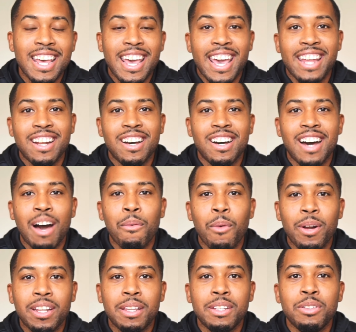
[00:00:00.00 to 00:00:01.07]
and I
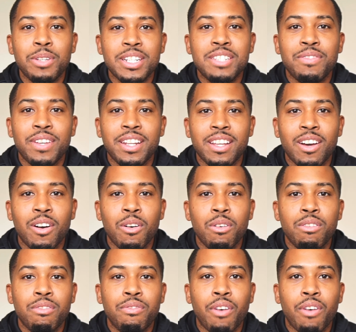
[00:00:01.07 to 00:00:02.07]
wanted to do this video